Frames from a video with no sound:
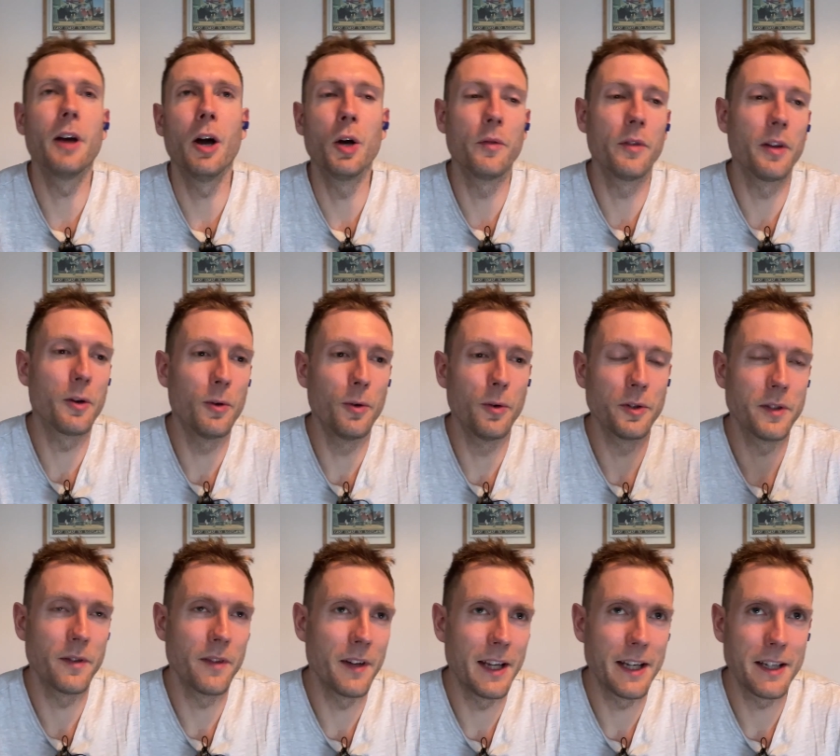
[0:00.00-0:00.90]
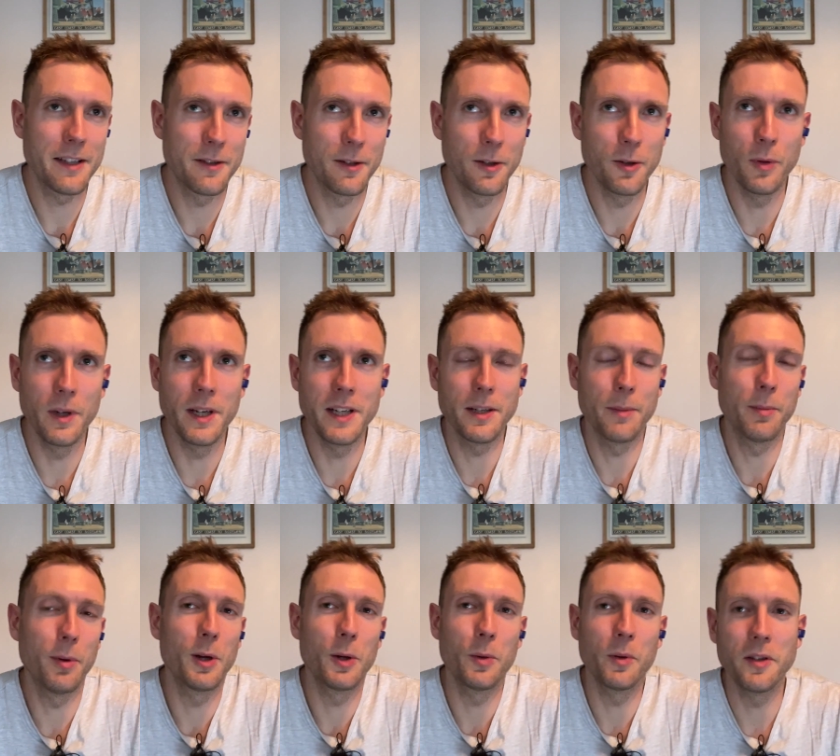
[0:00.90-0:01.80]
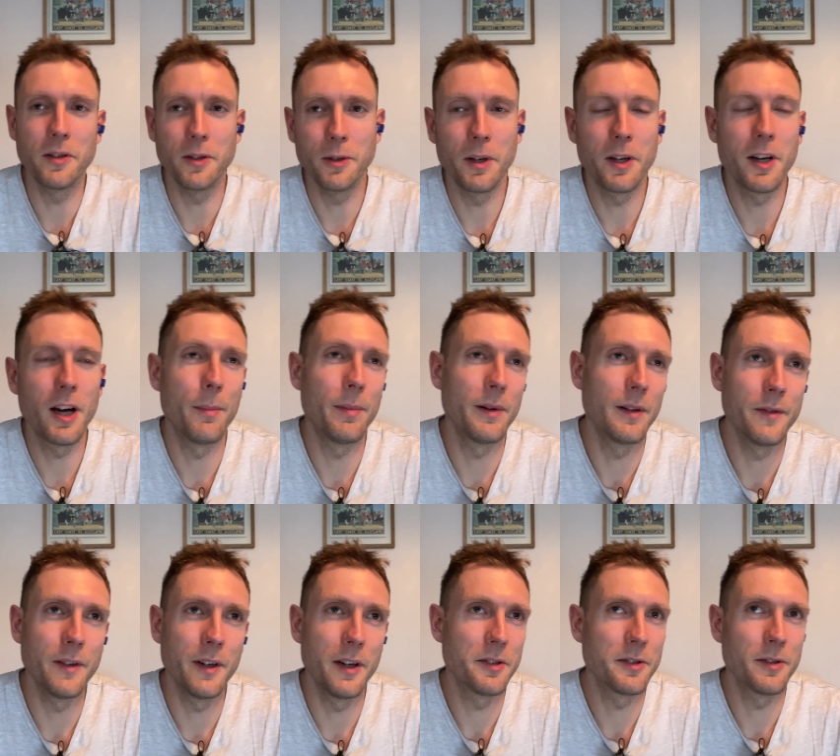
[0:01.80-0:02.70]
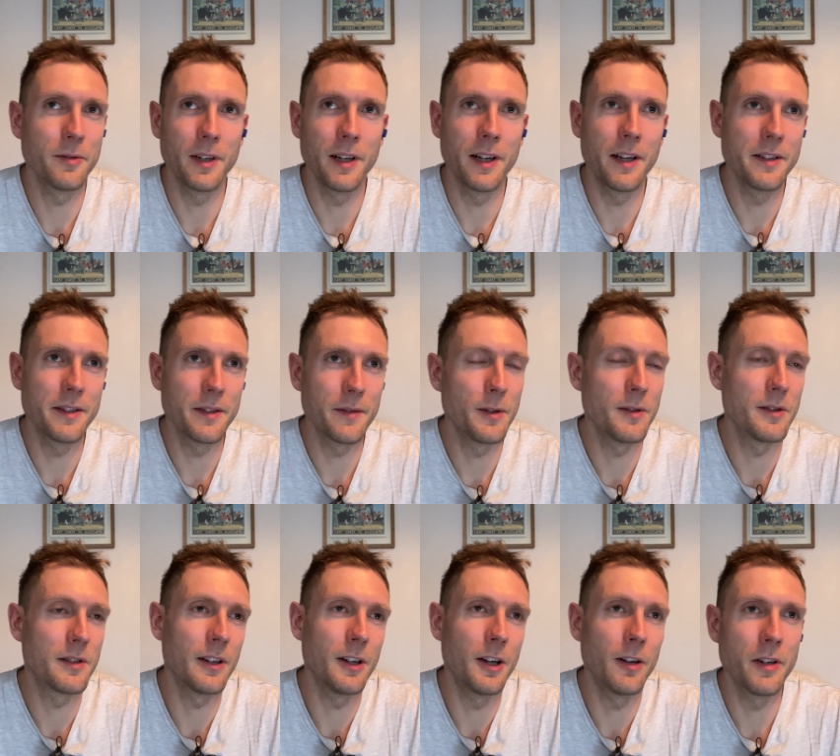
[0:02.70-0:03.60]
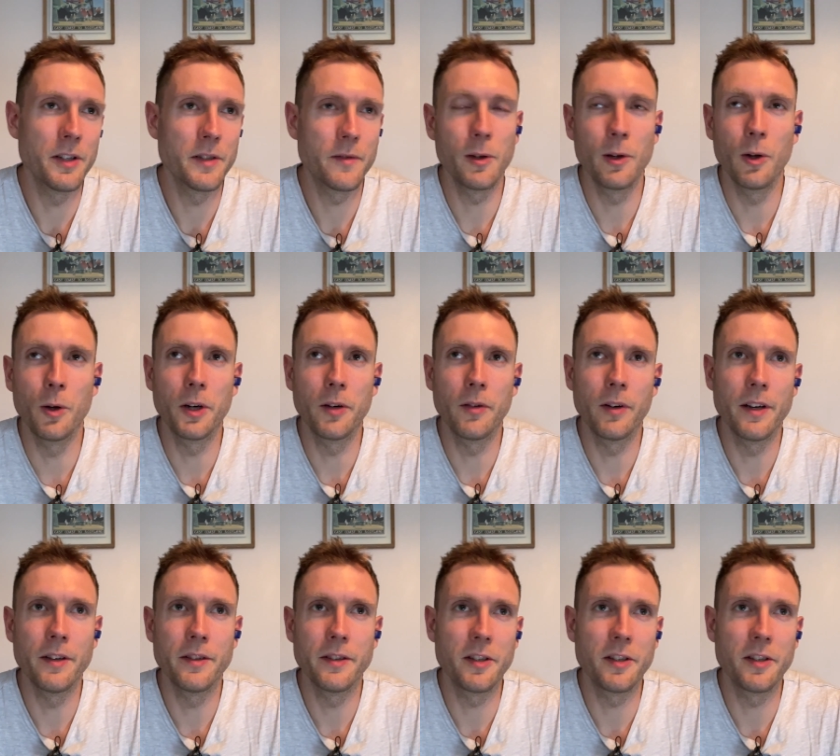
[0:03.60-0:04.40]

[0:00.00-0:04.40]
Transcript: over the course of the next 2 weeks, I probably want to do a couple of faster runs, a few slower runs, a few longer runs,